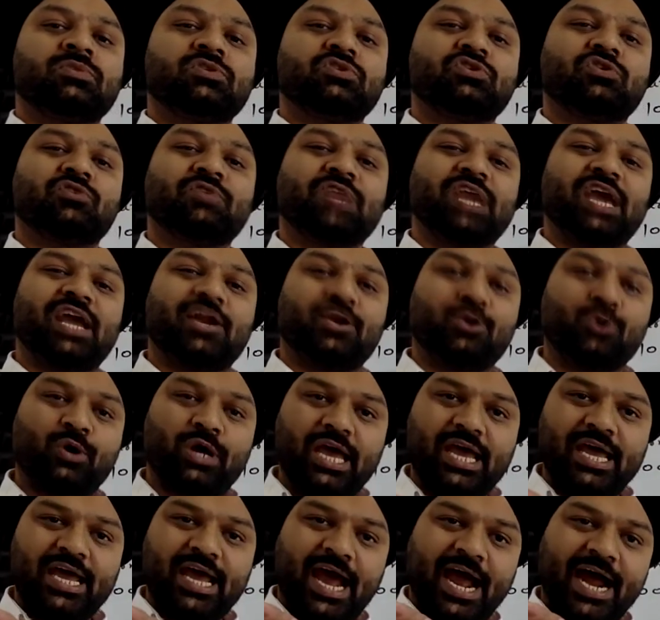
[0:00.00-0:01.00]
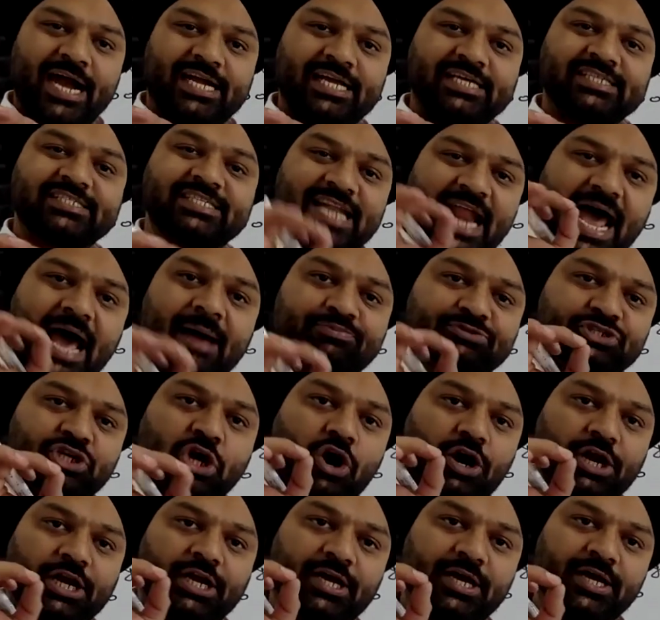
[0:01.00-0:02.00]
So we are looking at a
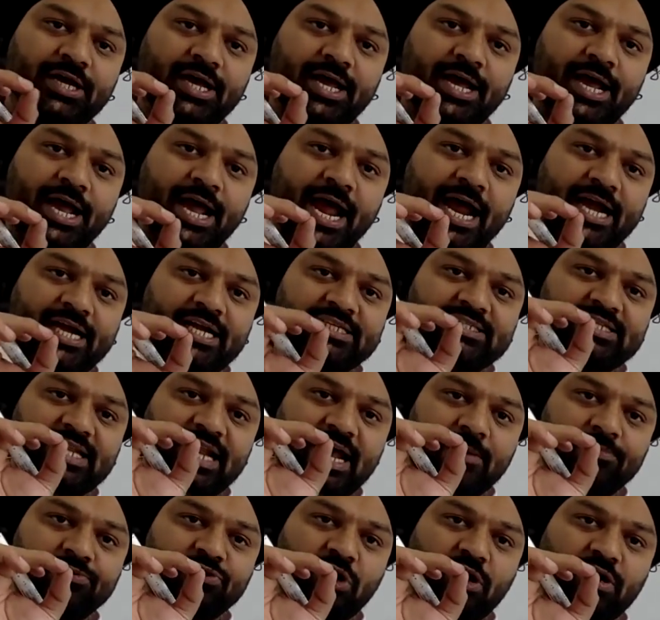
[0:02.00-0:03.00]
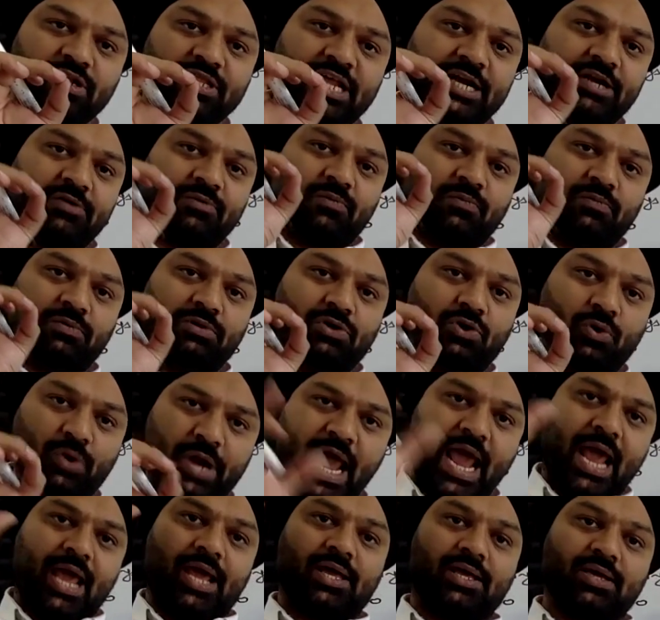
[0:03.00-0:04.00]
snapshot that
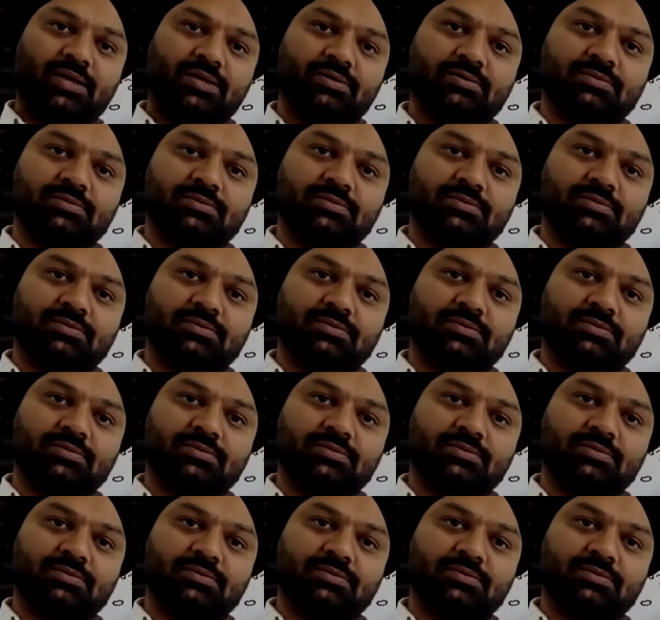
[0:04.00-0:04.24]
today,